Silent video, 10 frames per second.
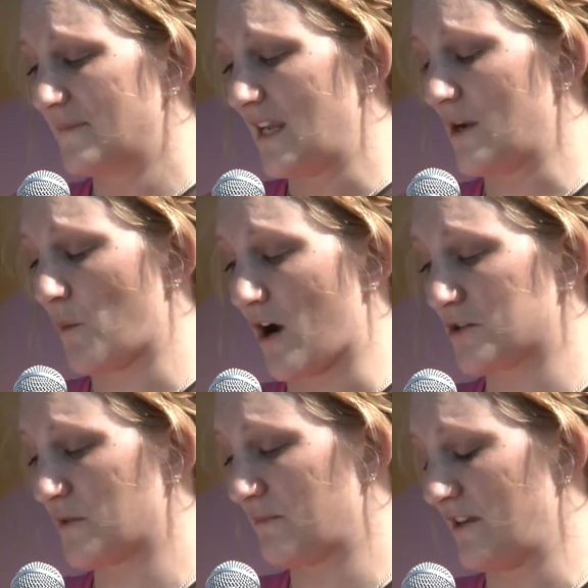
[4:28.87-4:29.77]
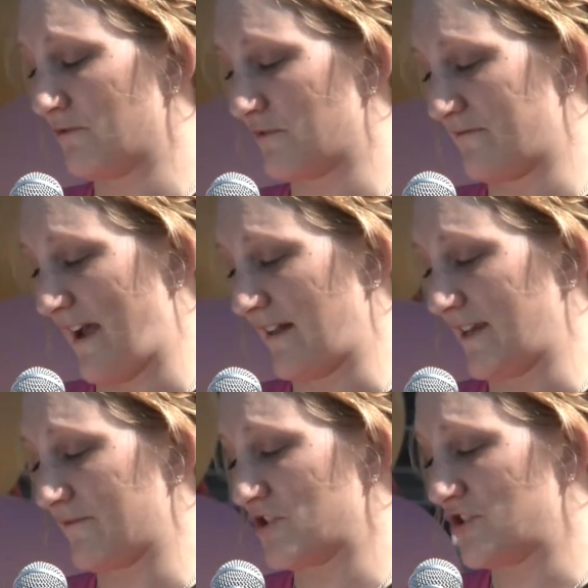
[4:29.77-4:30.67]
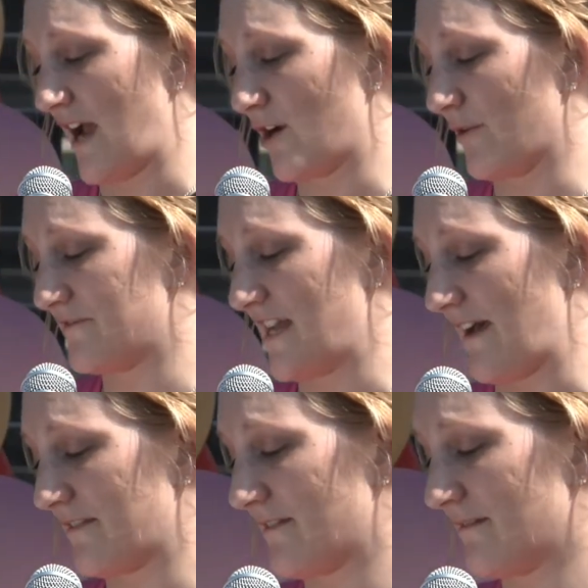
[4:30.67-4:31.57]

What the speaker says: He walked with me through the valley of the shadow of death,